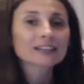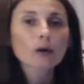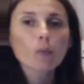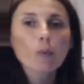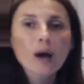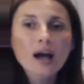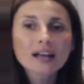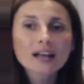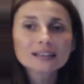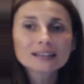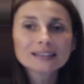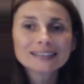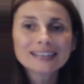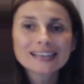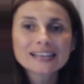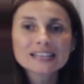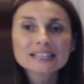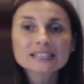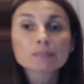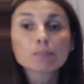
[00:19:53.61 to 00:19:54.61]
the one
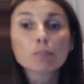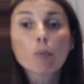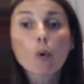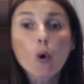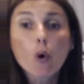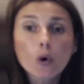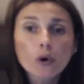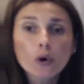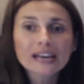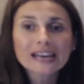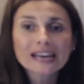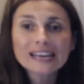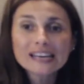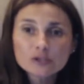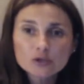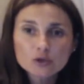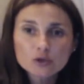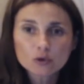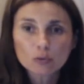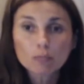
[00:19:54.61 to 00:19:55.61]
that is more
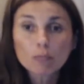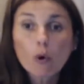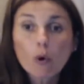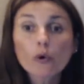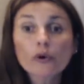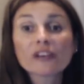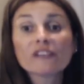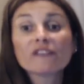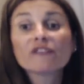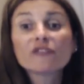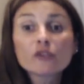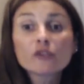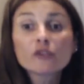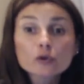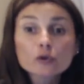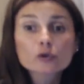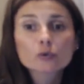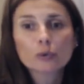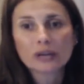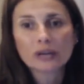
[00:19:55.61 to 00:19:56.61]
into more
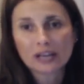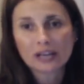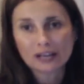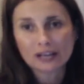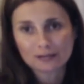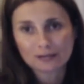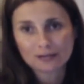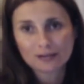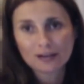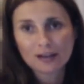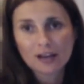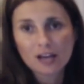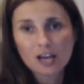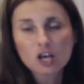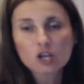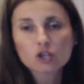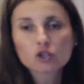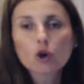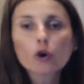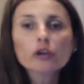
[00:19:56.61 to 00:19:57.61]
infused with it
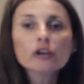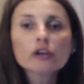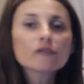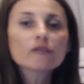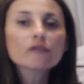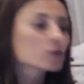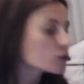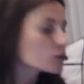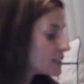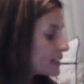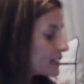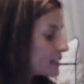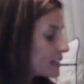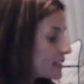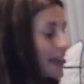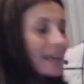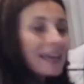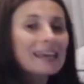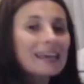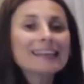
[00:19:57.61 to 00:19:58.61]
so if you
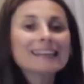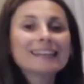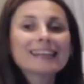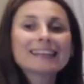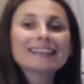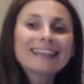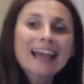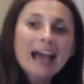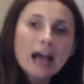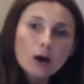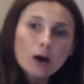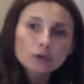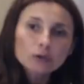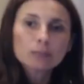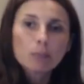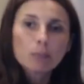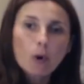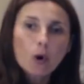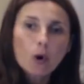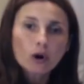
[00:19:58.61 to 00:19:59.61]
stay in a
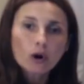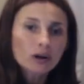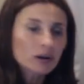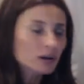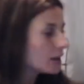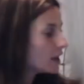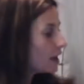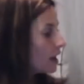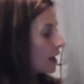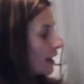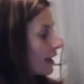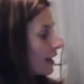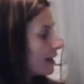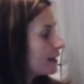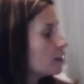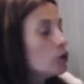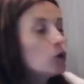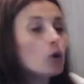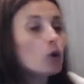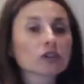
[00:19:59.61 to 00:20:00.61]
doubt more
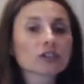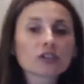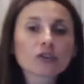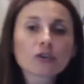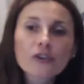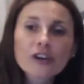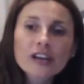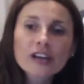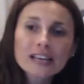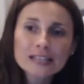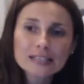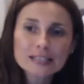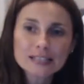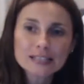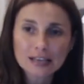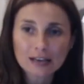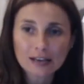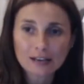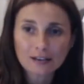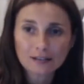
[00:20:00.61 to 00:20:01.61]
your
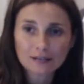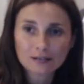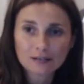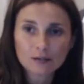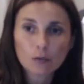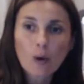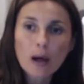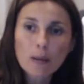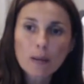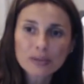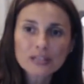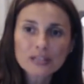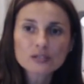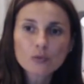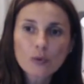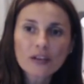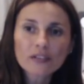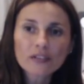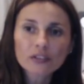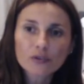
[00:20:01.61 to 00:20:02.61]
trinity 1 plus
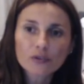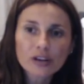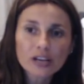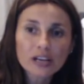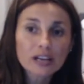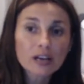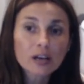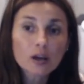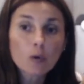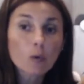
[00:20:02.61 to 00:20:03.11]
1, 3,